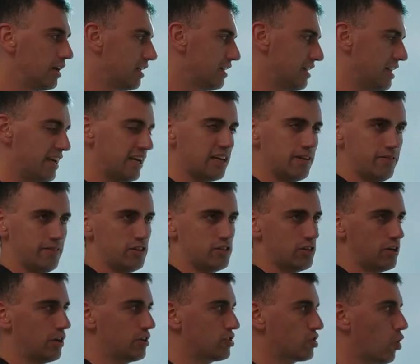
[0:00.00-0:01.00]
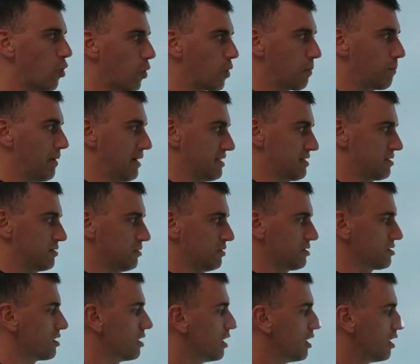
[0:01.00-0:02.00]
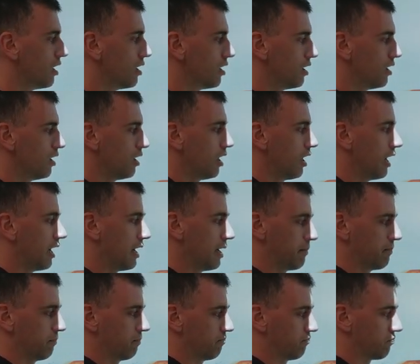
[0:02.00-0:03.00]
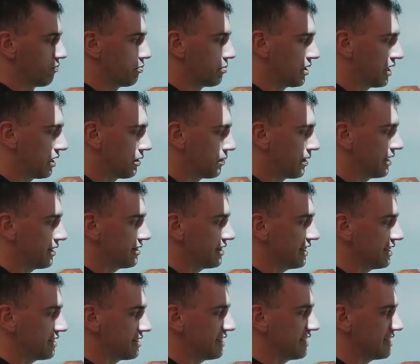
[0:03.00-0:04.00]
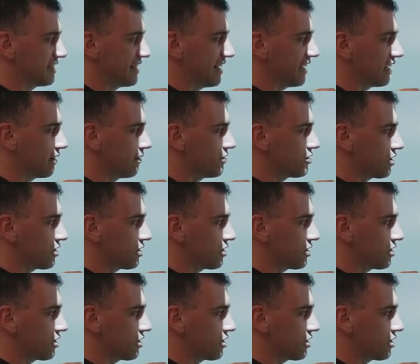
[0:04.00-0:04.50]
Negatively charged corpuscles. But anyway, the negative